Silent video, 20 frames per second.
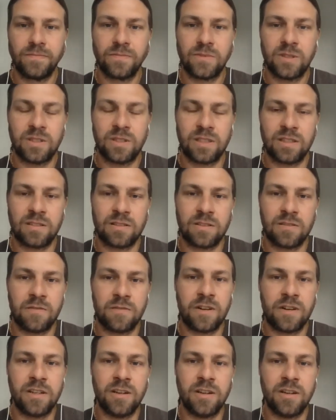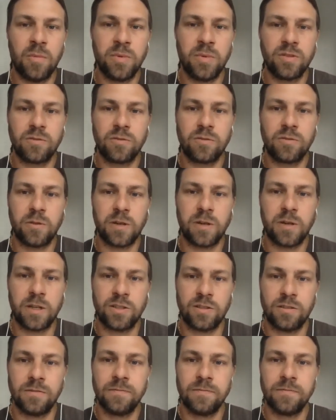So that's a very open
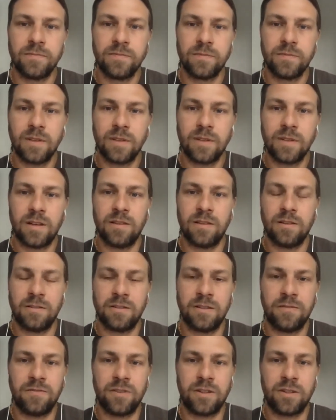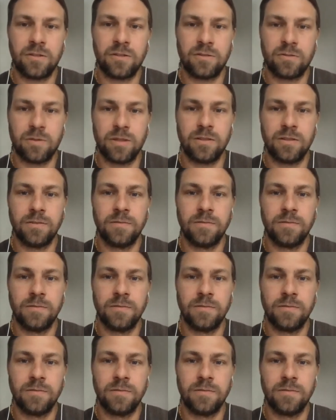question and a difficult one.